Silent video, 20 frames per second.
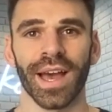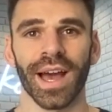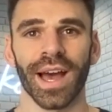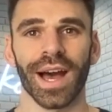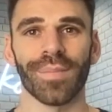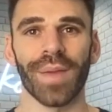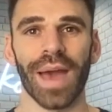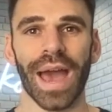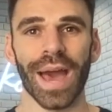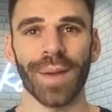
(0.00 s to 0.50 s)

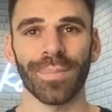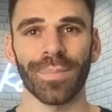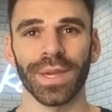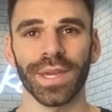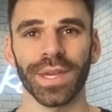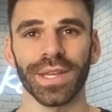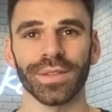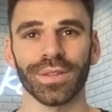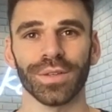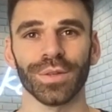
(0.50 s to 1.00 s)
I'm
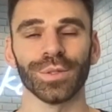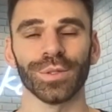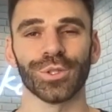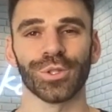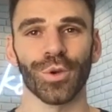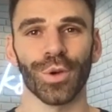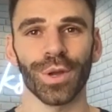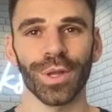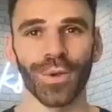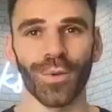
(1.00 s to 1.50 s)
happy to
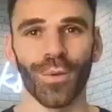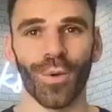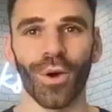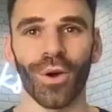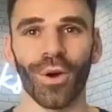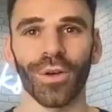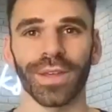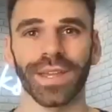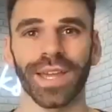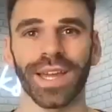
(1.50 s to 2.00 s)
join you
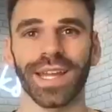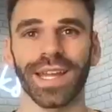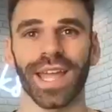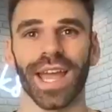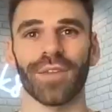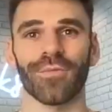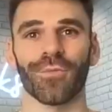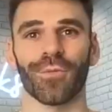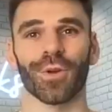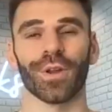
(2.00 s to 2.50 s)
all yet
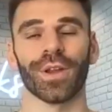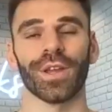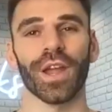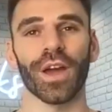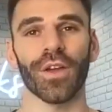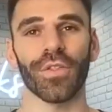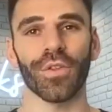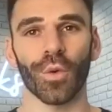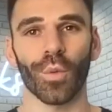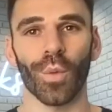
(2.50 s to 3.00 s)
again for
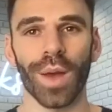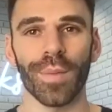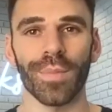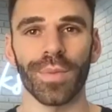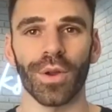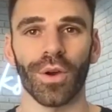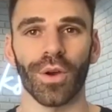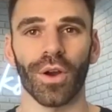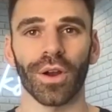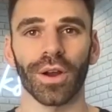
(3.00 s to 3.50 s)
another
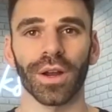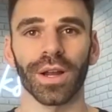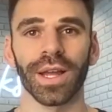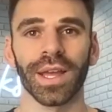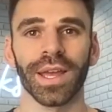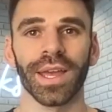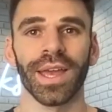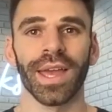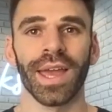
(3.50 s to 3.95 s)
webinar.